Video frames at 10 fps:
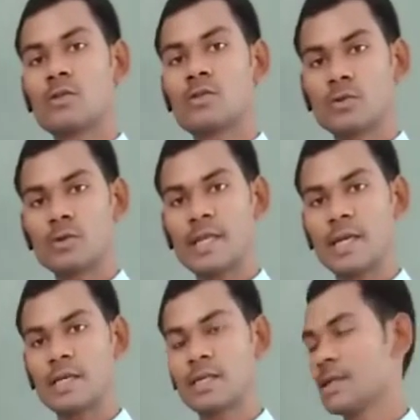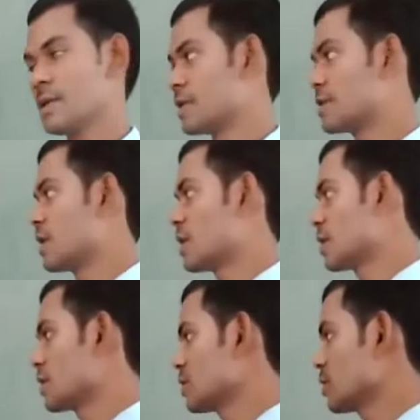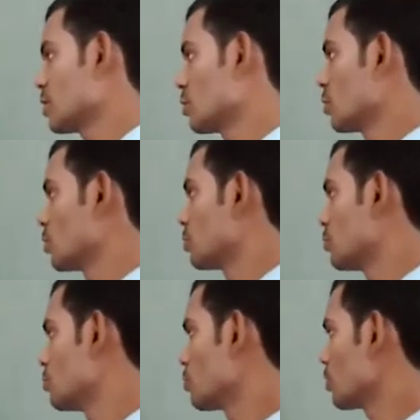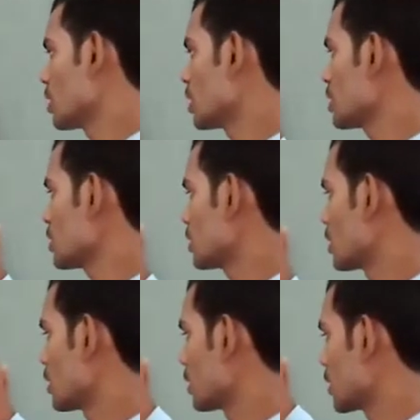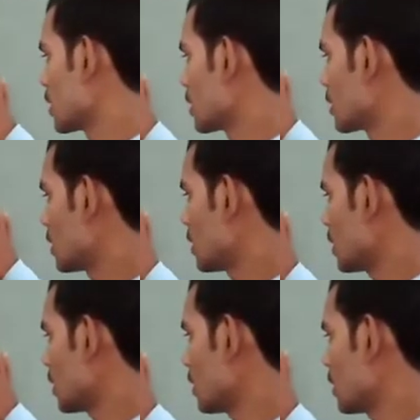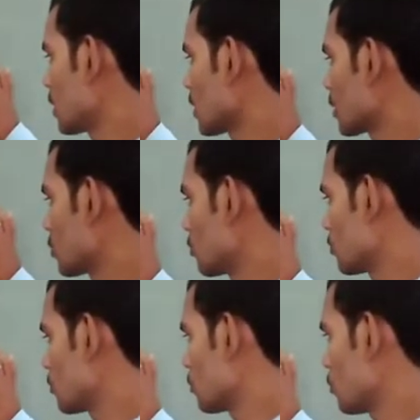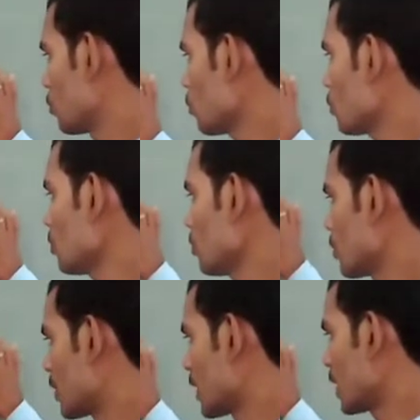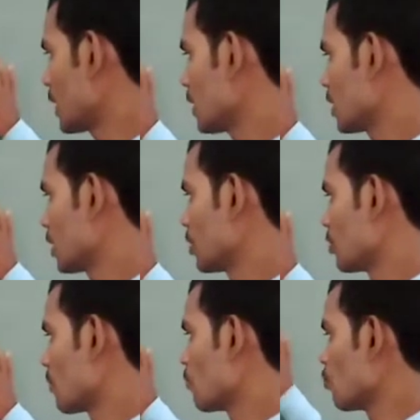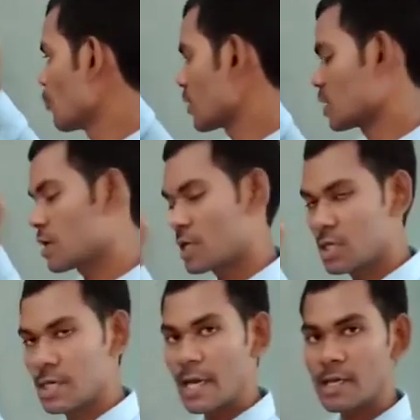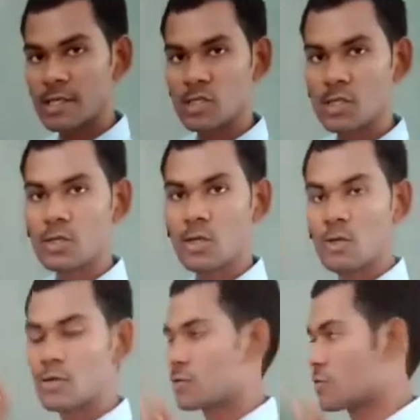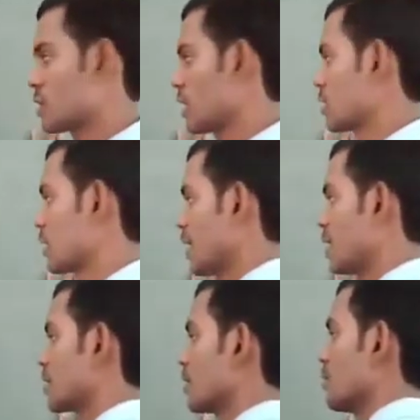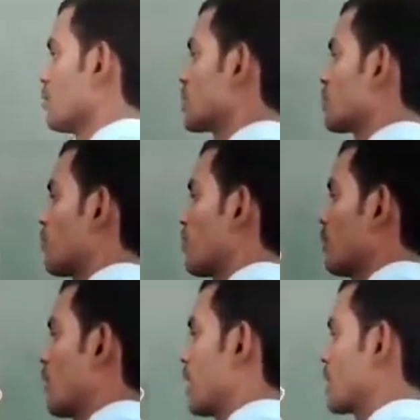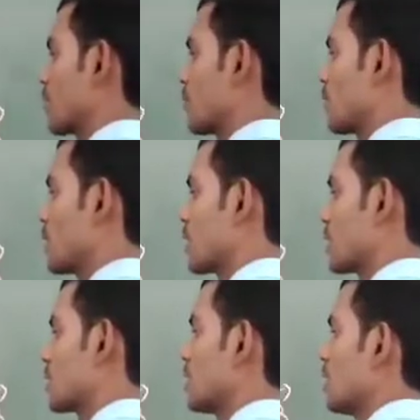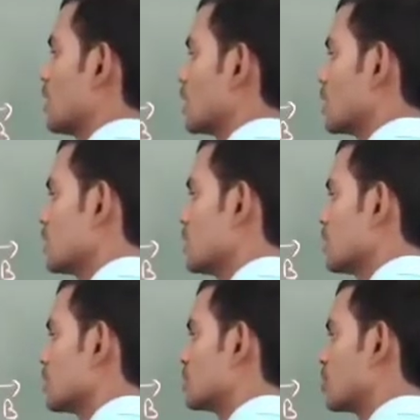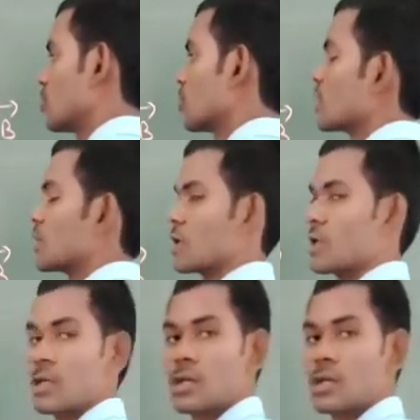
so that there is no any there no ray move in any direction, so that the angle which form at the vertex is 0 degree,